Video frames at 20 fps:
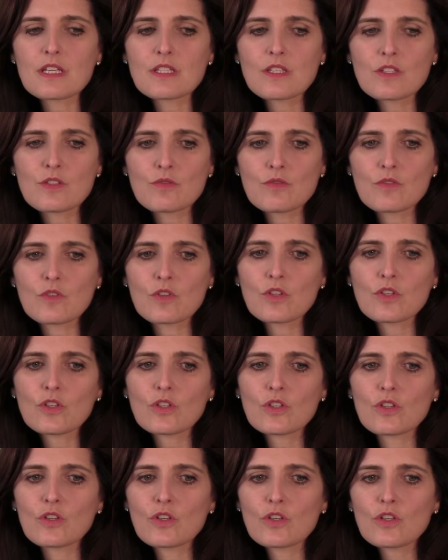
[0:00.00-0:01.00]
it's, you
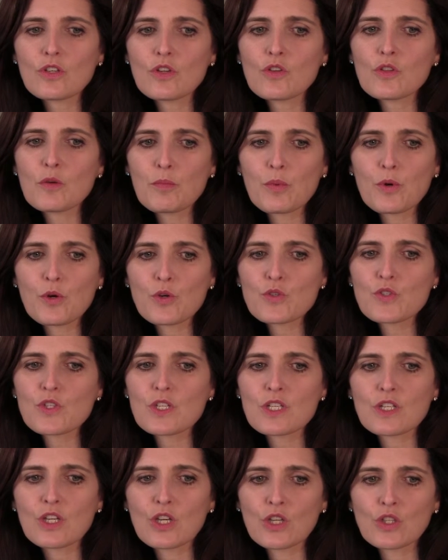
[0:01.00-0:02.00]
know, the
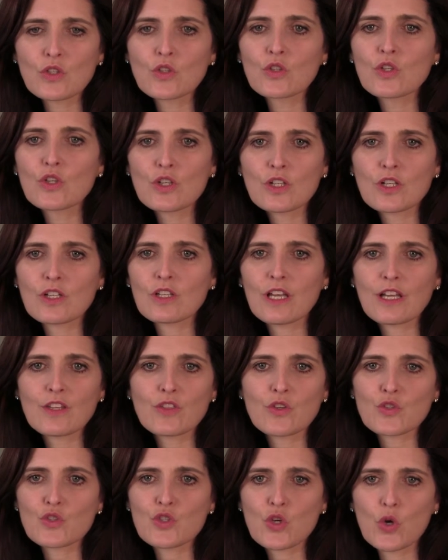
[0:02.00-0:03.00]
person can look like
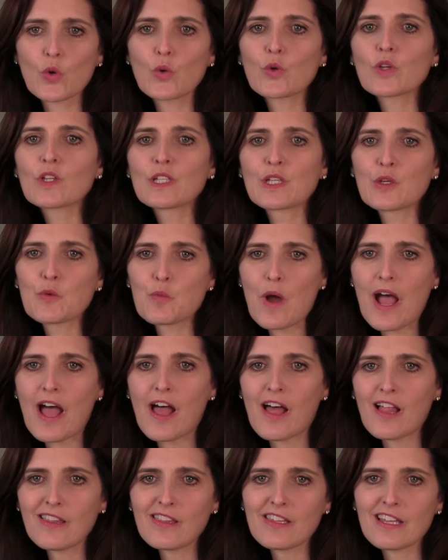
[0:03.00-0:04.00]
they're totally
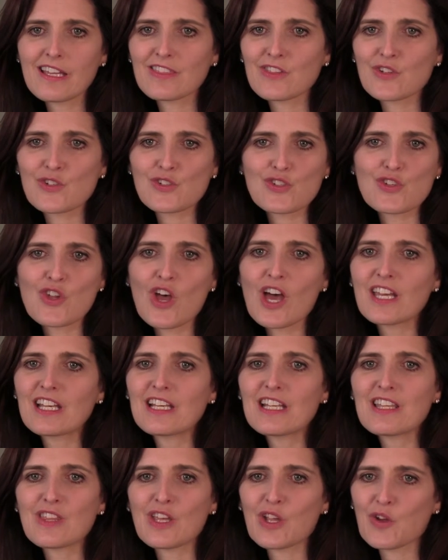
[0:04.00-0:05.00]
well, like there's not
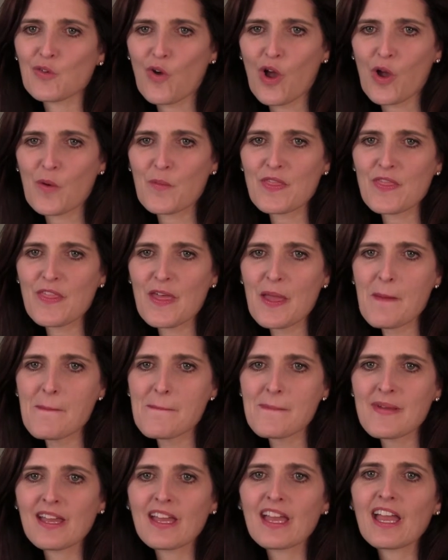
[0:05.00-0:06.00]
anything wrong with
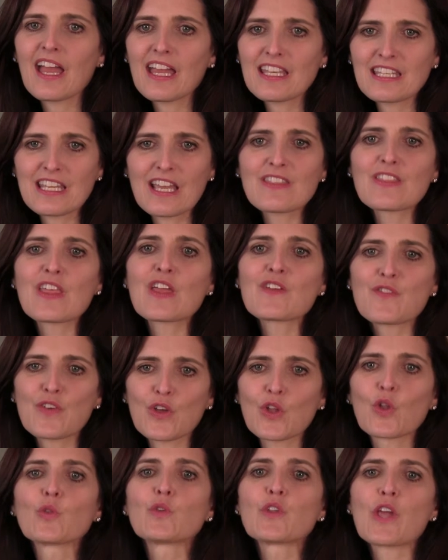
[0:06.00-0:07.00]
them, and yet they
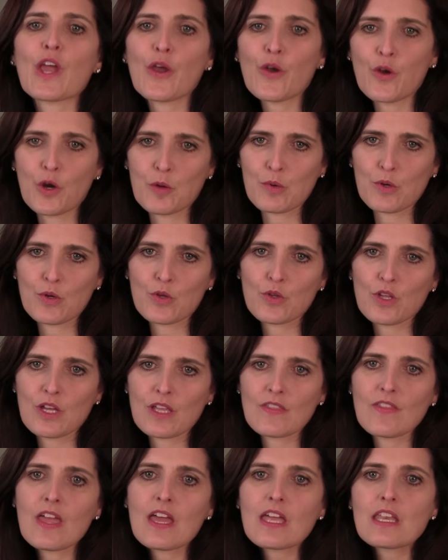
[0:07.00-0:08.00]
feel terrible.
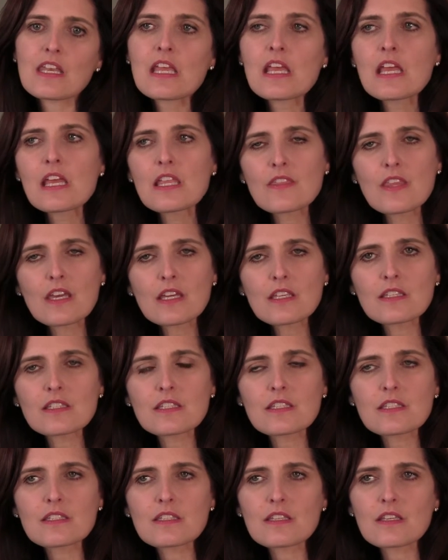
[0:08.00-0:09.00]
And
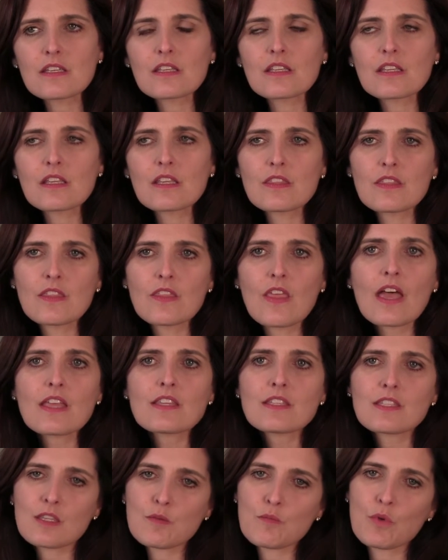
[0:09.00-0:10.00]
that's
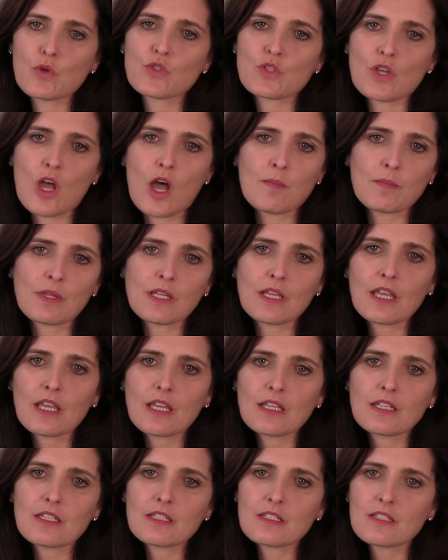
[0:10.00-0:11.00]
the most
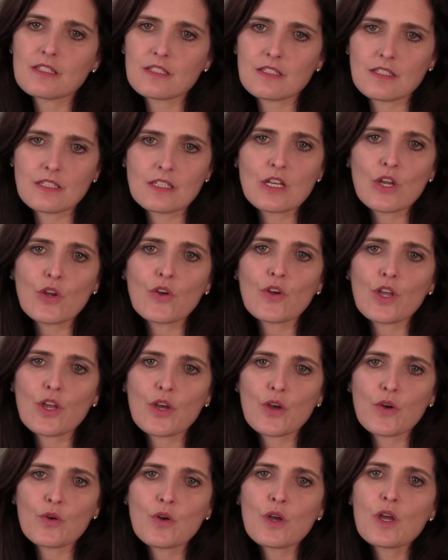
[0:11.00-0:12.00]
complicated
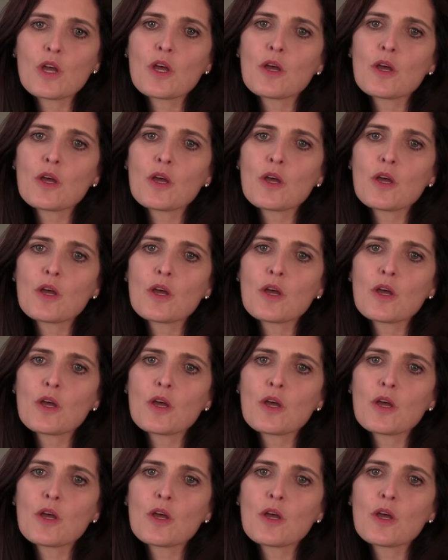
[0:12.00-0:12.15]
scenario.